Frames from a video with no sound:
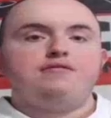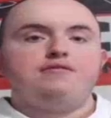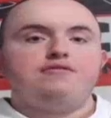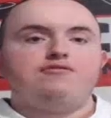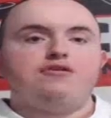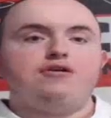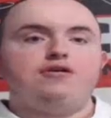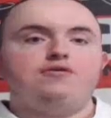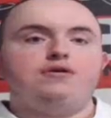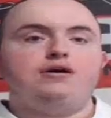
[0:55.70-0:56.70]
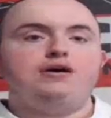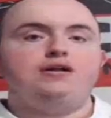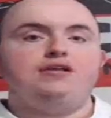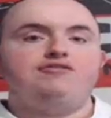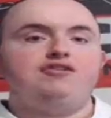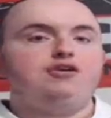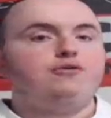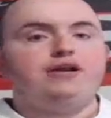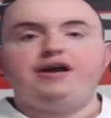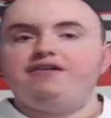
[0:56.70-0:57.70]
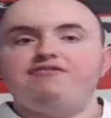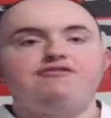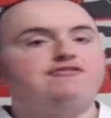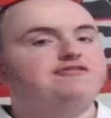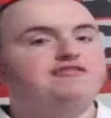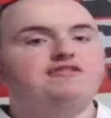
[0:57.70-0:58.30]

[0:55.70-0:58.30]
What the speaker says: So, let's see who it is.